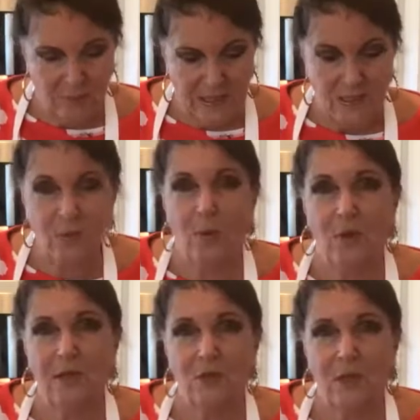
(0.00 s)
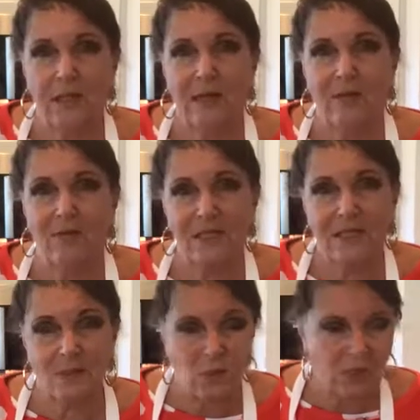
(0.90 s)
that's what we're doing
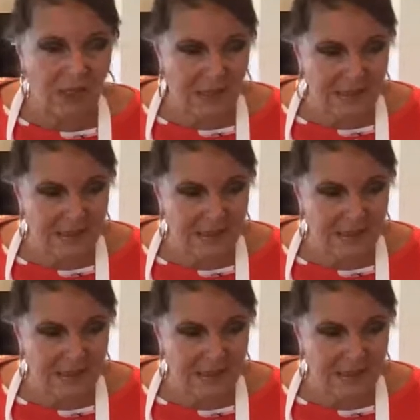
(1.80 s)
this morning.